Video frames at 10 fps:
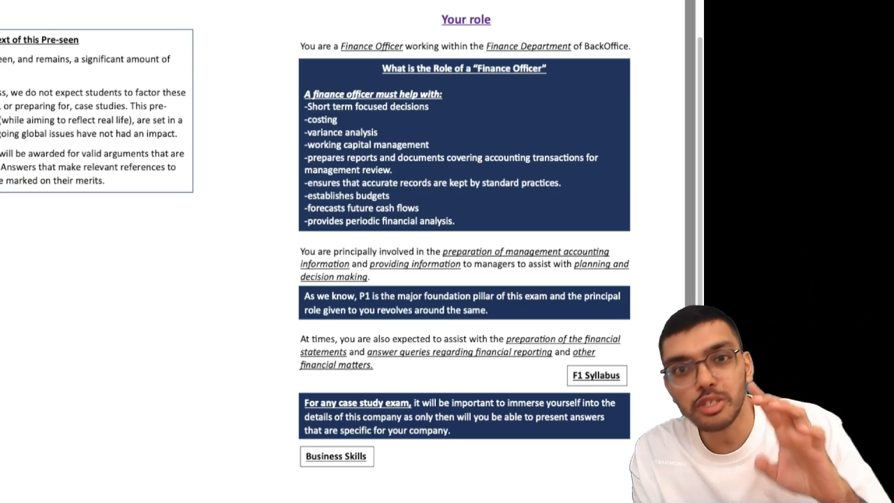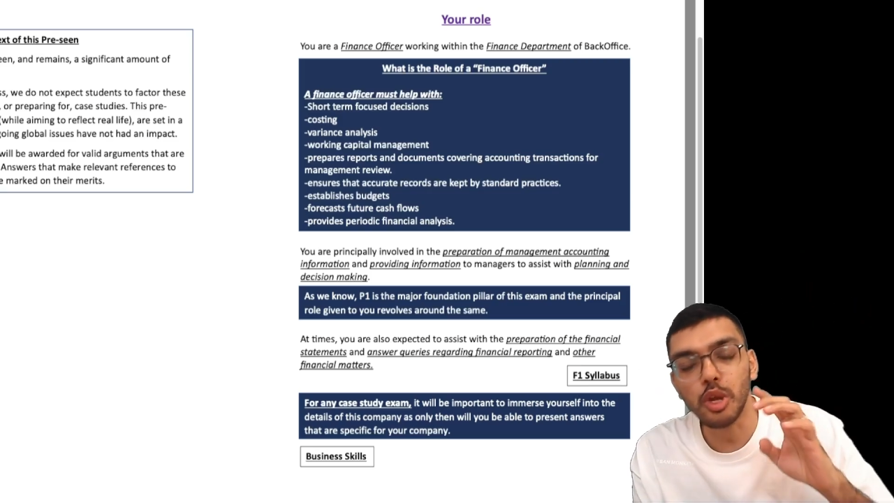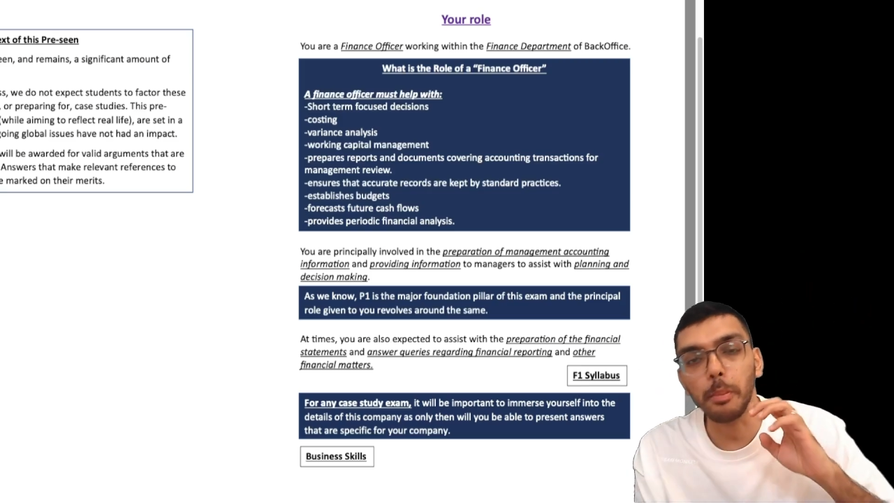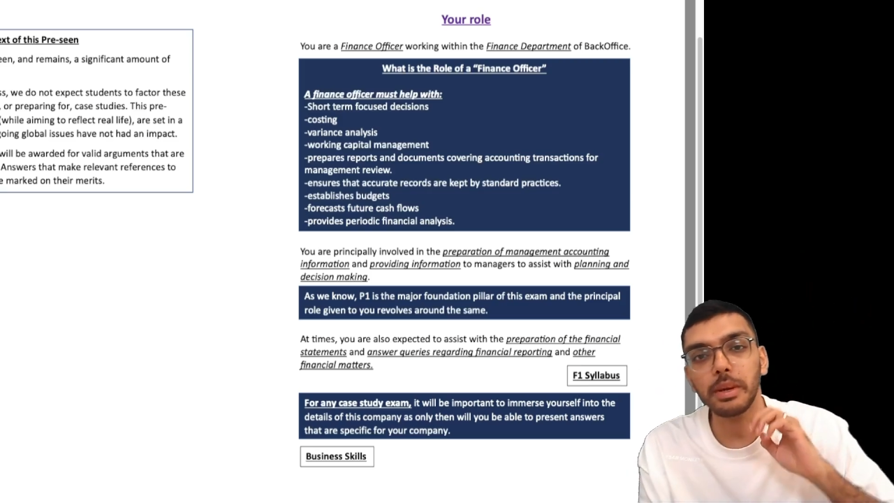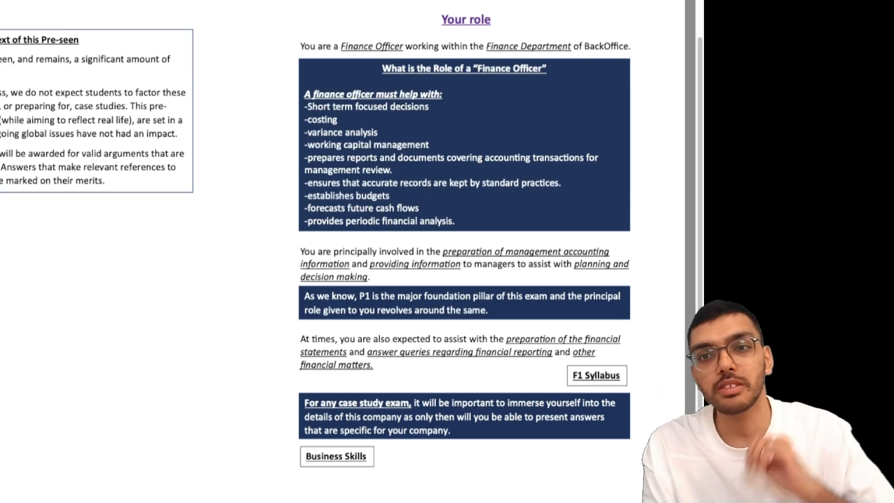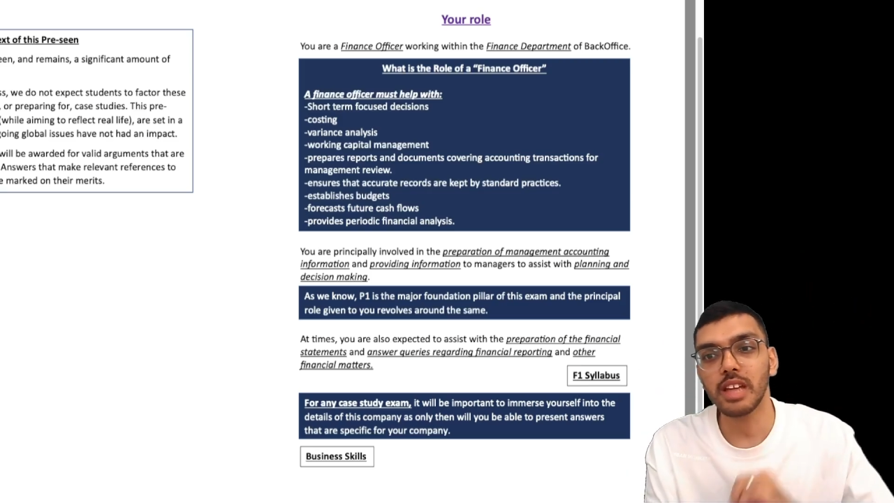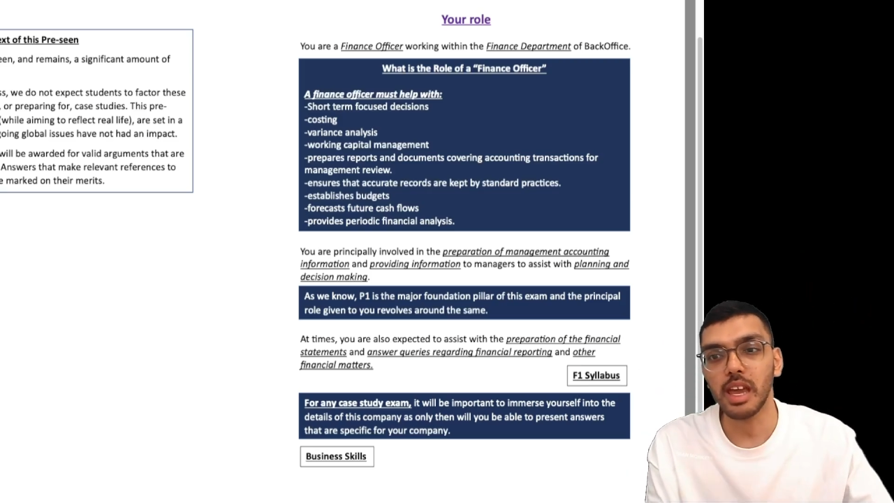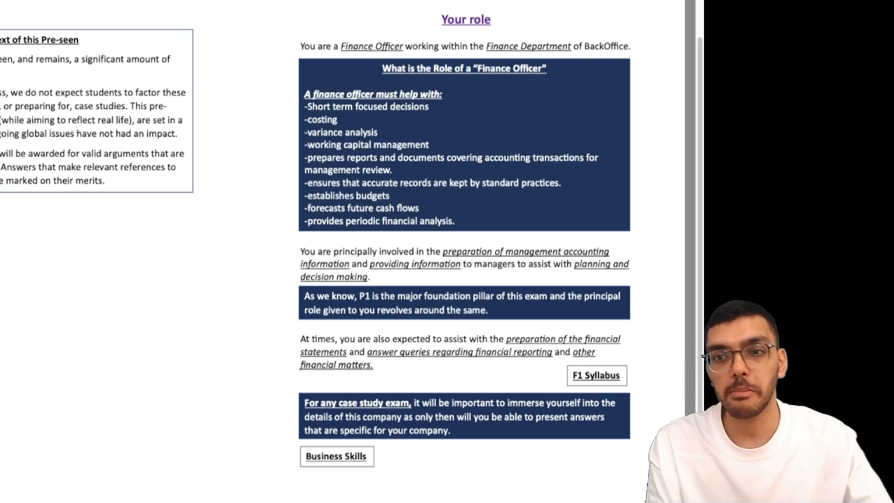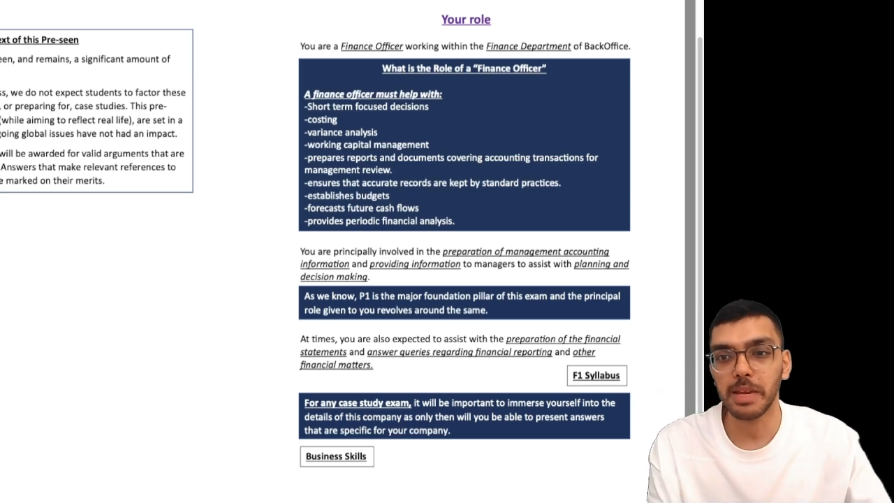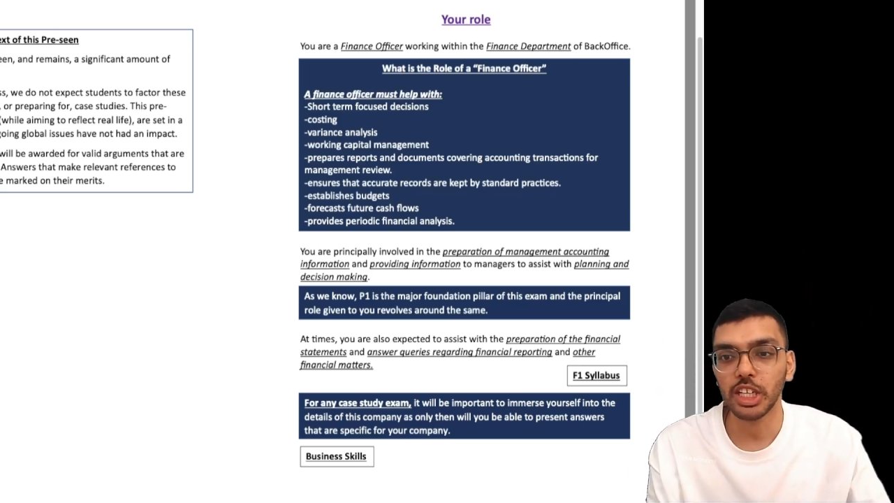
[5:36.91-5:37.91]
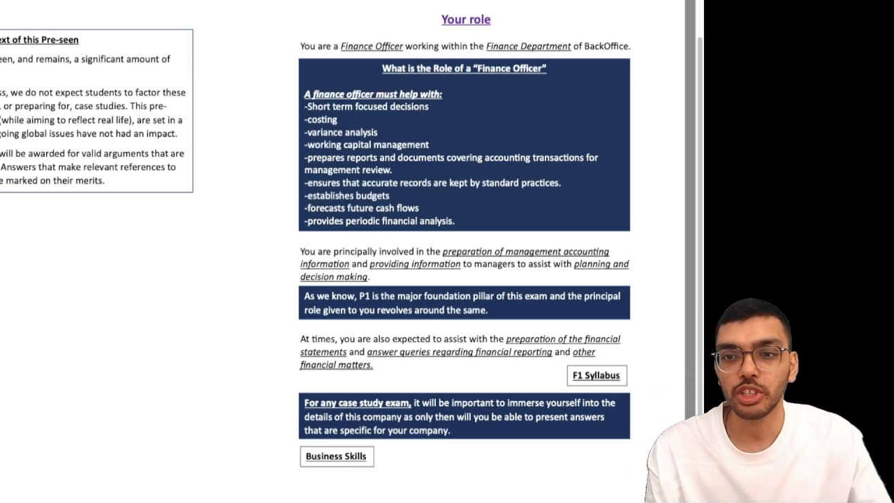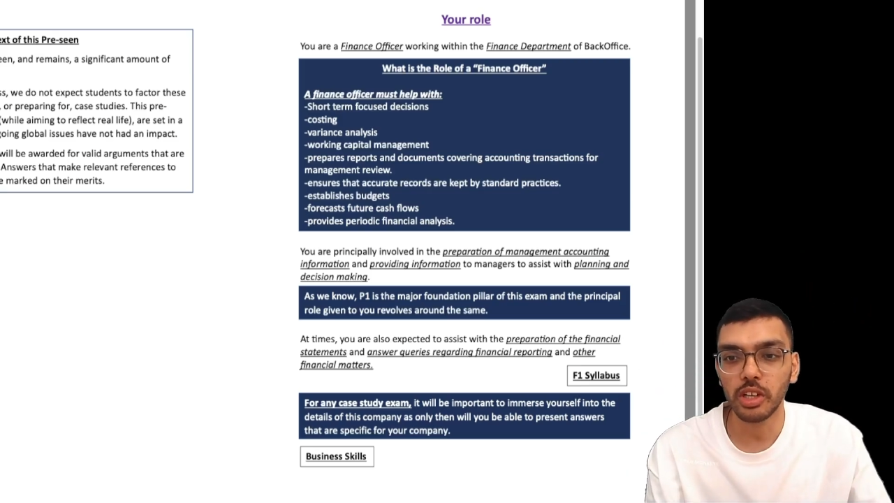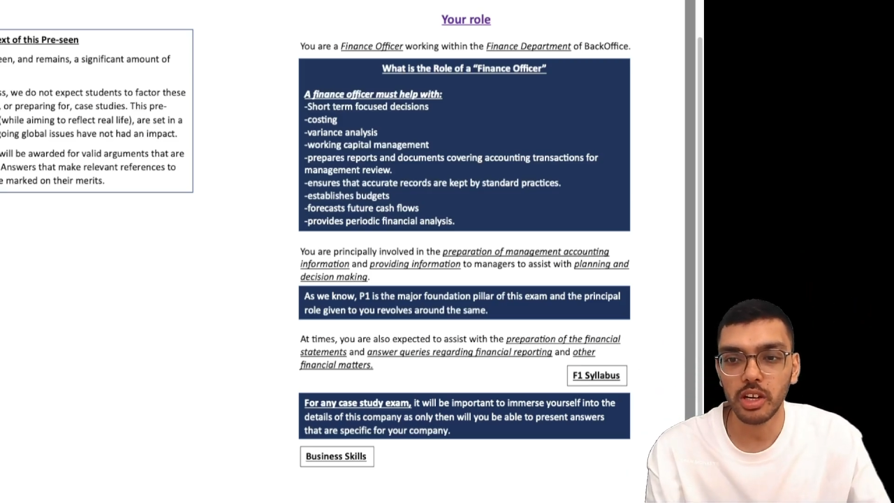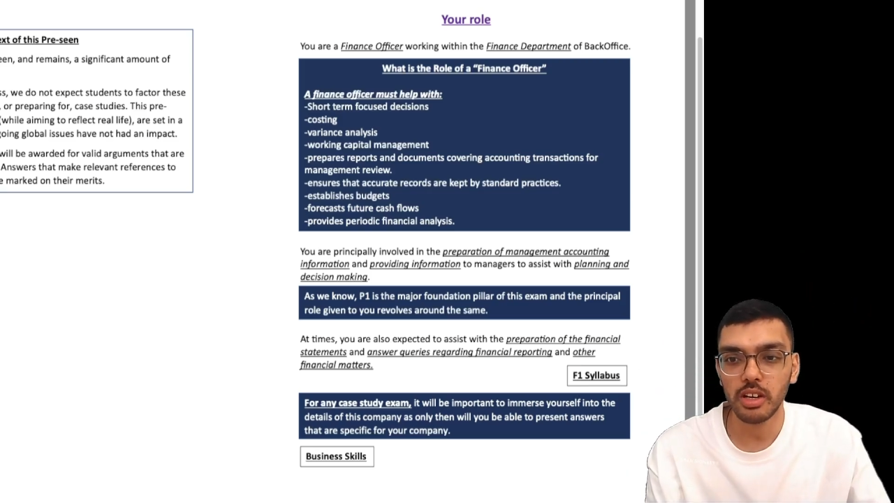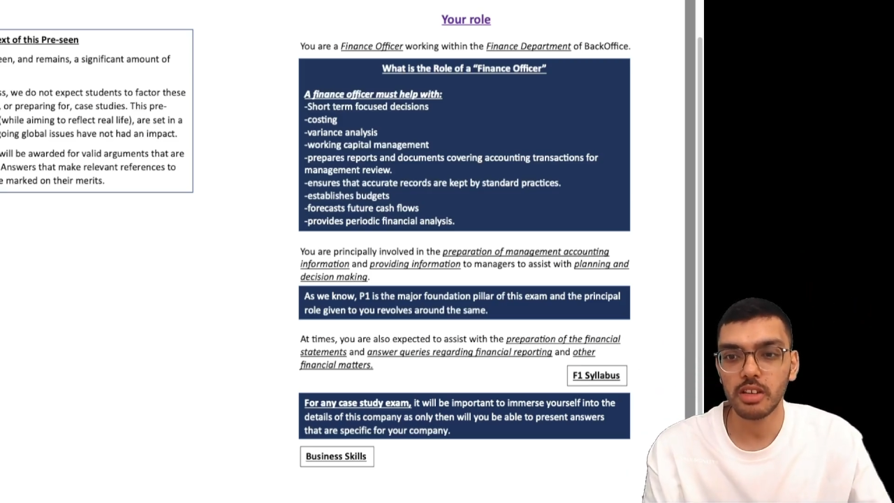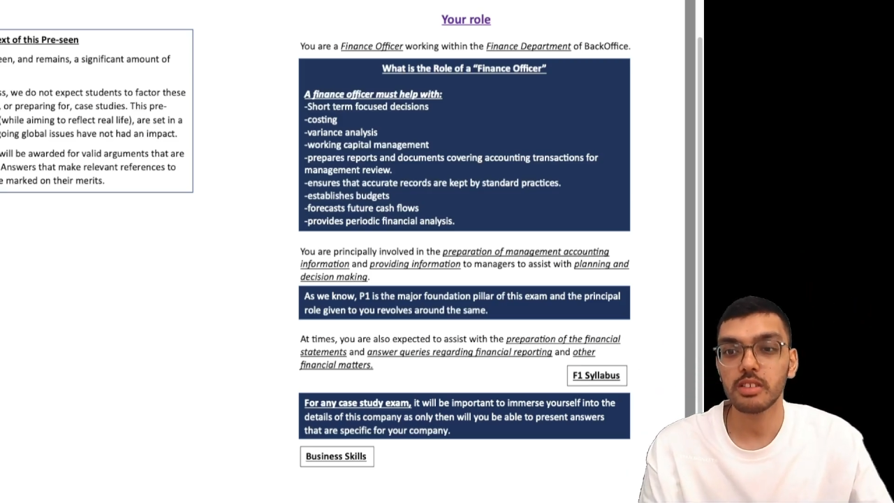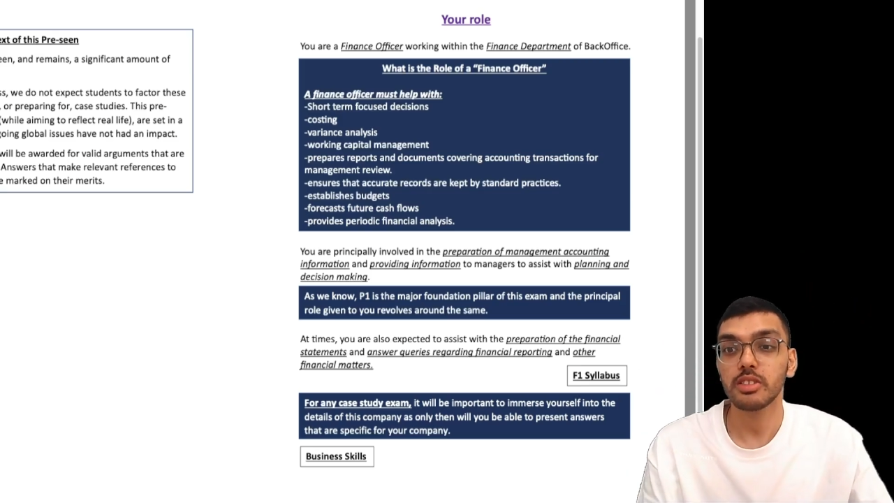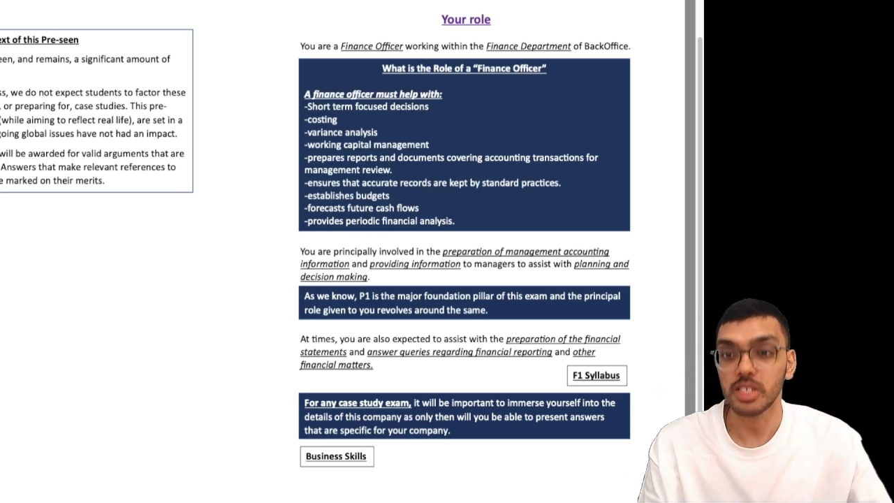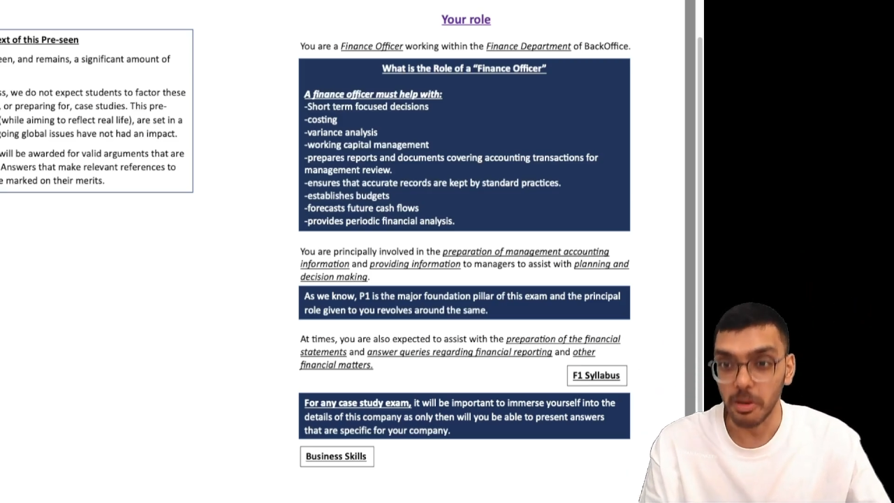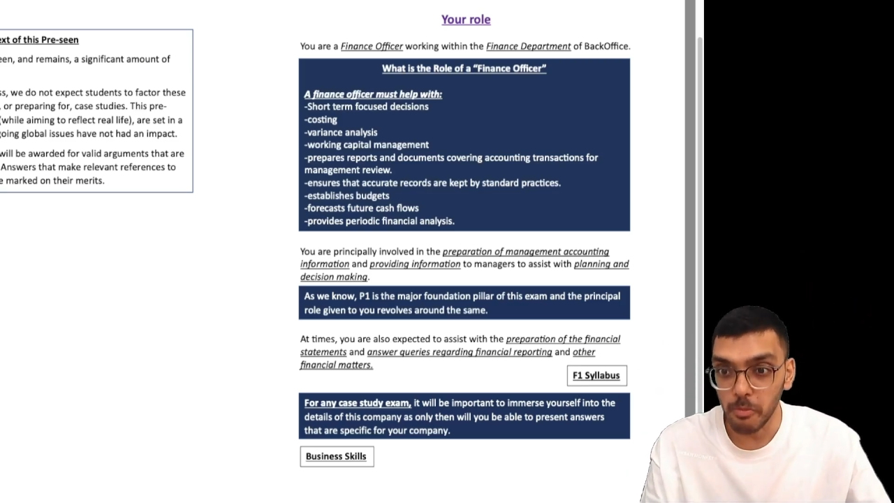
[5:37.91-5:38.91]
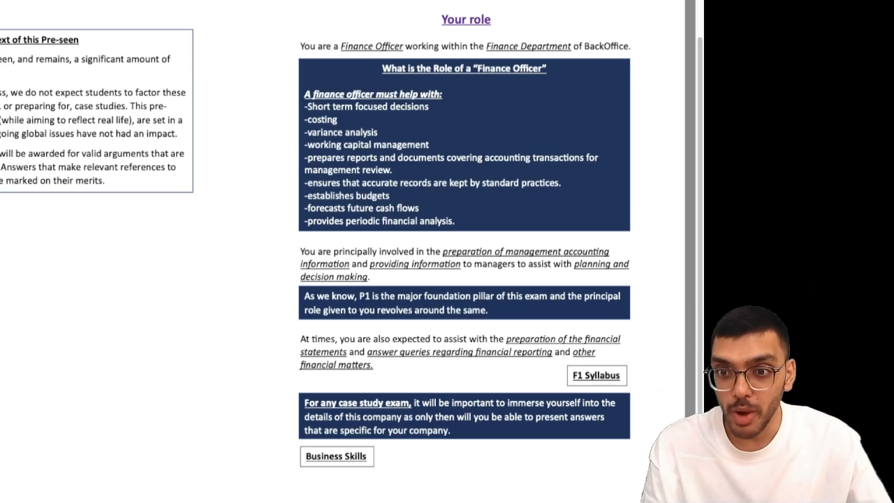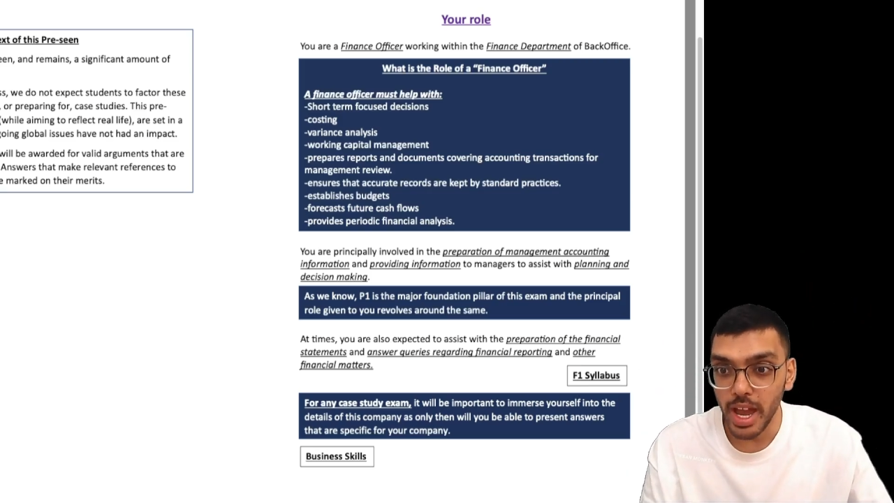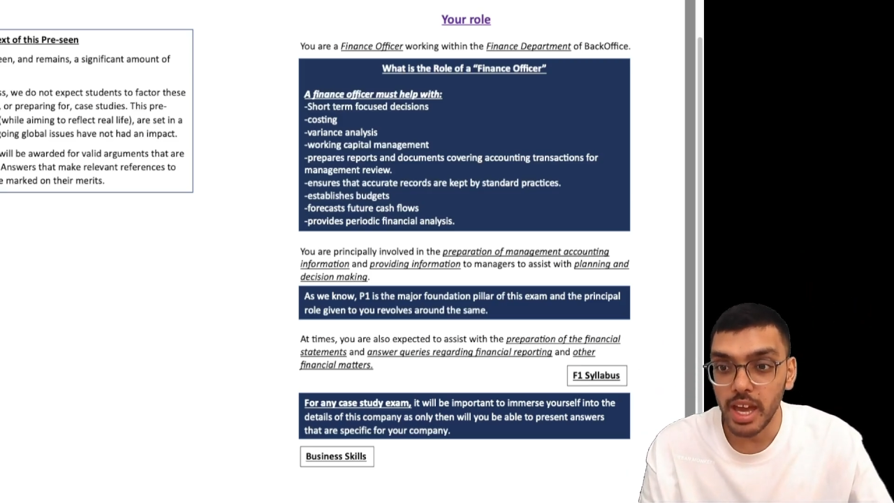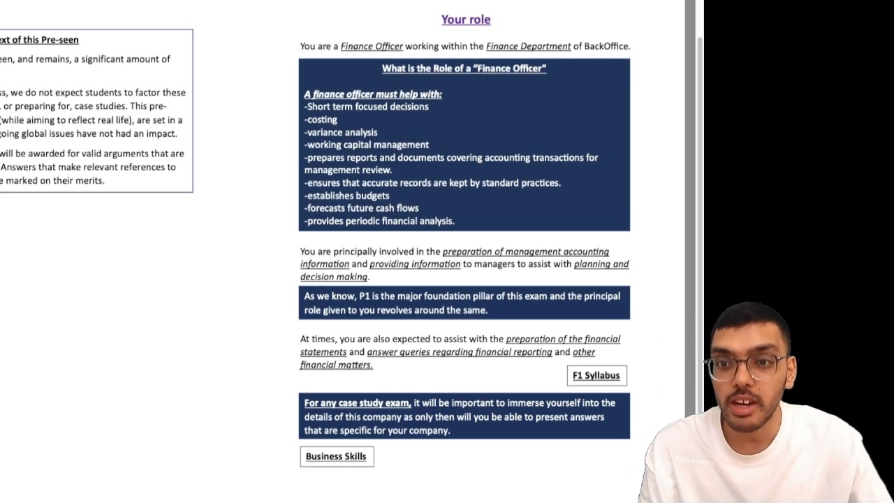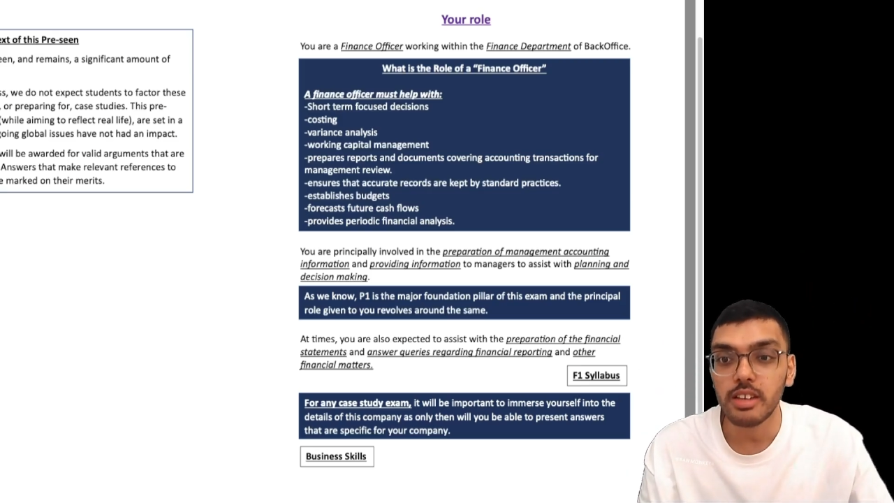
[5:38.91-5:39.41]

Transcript: topics that I mentioned somewhere,